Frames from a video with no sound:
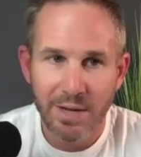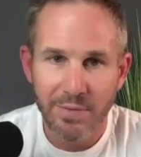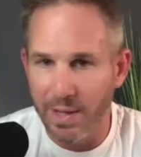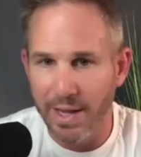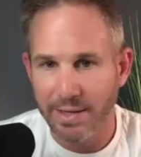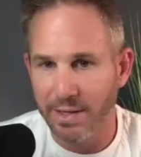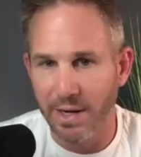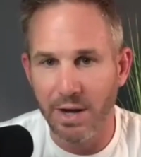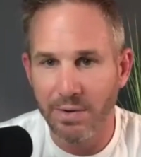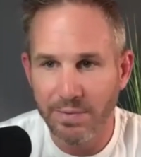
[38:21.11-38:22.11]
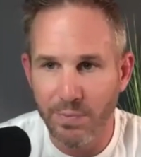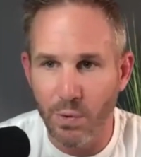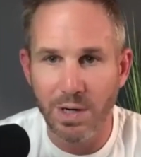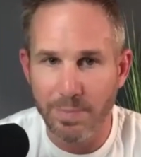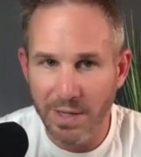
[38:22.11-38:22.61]
for like, you know,
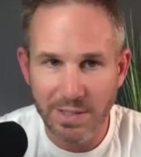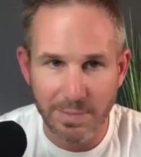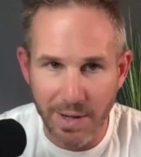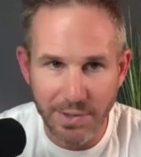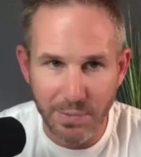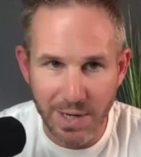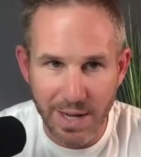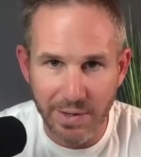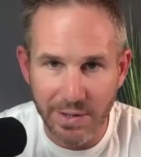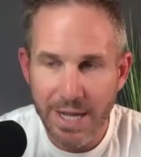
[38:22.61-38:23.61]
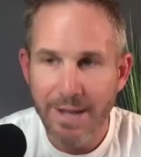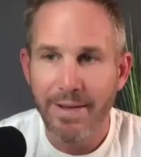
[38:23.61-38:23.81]
400 bucks a month or whatever.